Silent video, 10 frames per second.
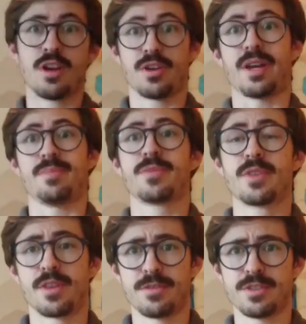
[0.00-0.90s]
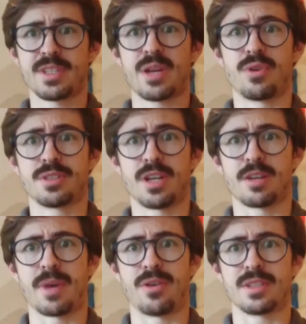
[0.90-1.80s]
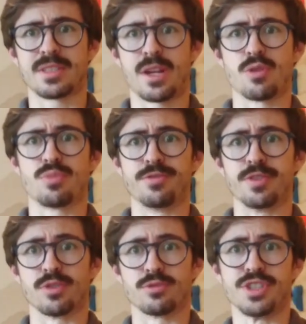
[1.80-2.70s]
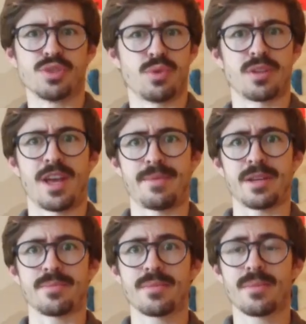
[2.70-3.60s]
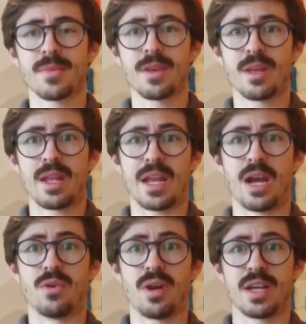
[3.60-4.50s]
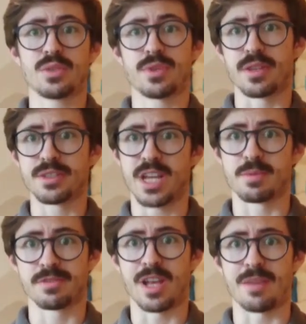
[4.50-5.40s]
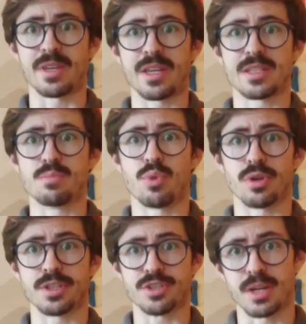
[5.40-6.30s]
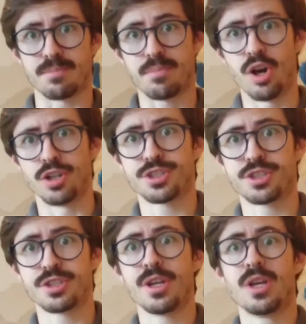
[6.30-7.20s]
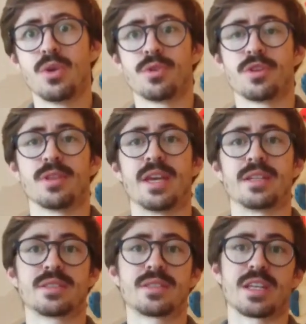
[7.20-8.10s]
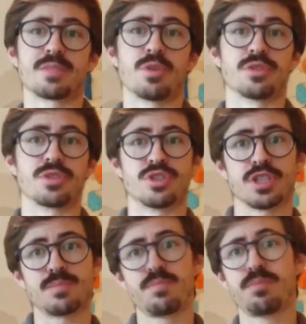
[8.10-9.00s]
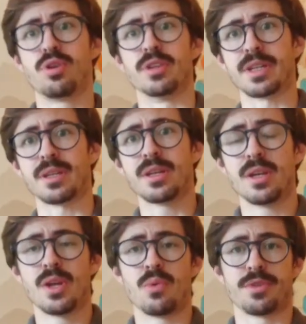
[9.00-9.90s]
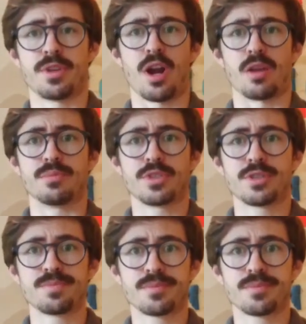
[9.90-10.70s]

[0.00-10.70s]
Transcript: Okay, the first thing I want to talk about is how to improve your reach while climbing. Now, as with other types of climbing, it's important to try to push with your legs as opposed to just pulling with your arms.